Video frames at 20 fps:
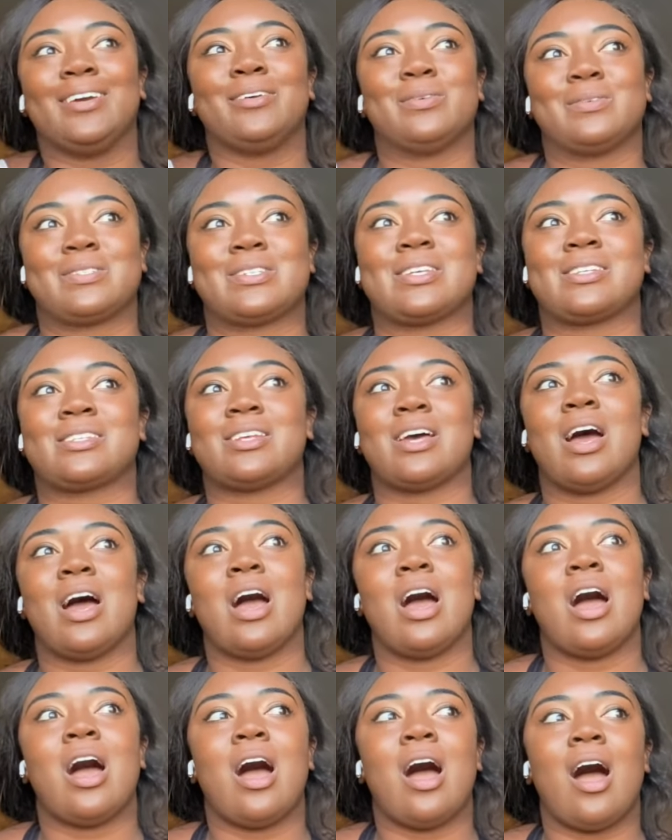It was just
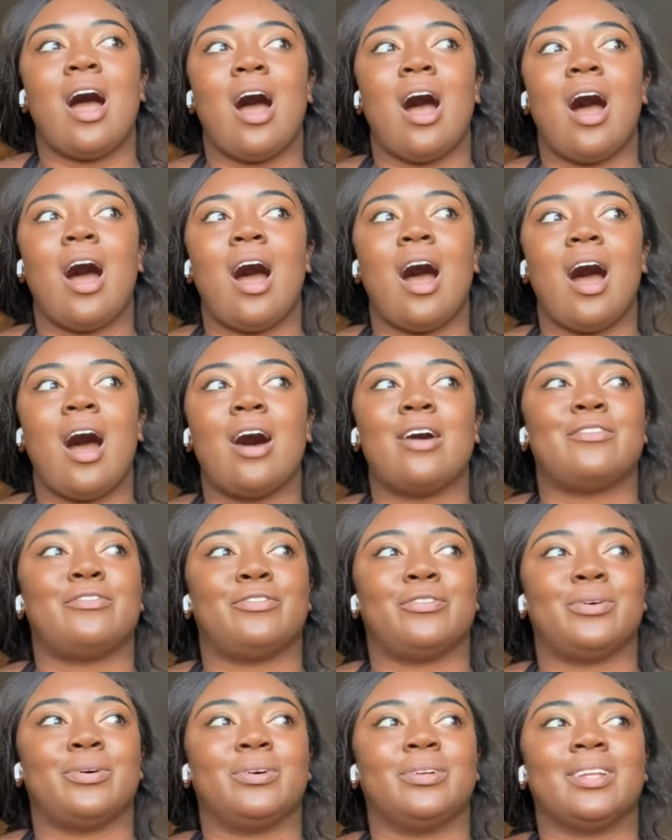
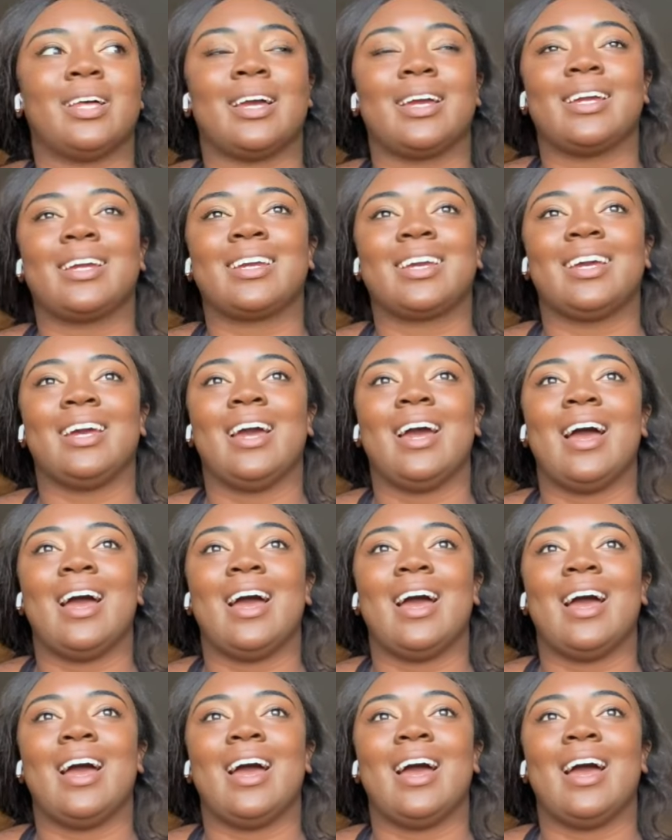awful. Like,